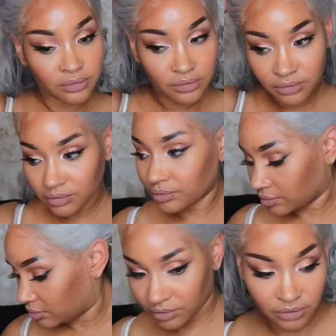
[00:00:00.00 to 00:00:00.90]

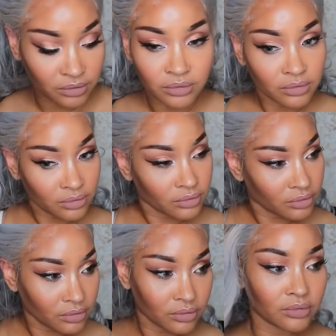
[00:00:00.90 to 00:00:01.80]

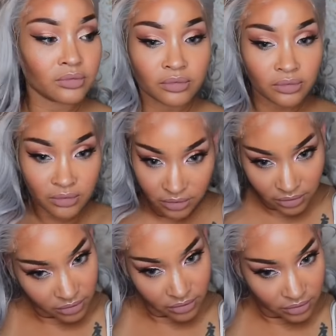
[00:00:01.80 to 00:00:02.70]

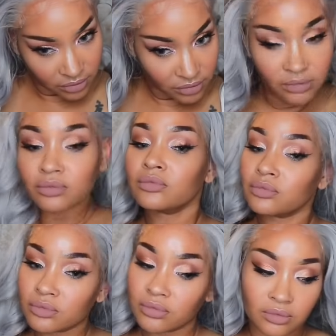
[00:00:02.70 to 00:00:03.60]

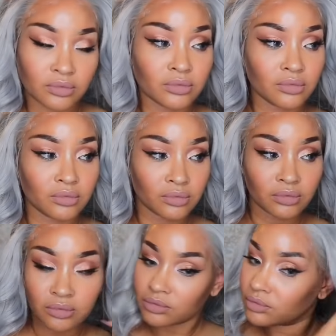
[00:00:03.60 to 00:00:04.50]

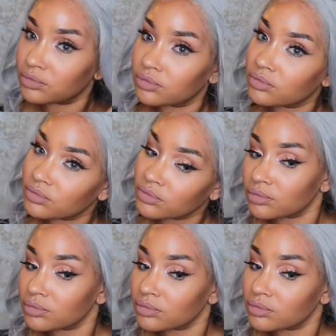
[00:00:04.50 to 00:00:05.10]
(silence)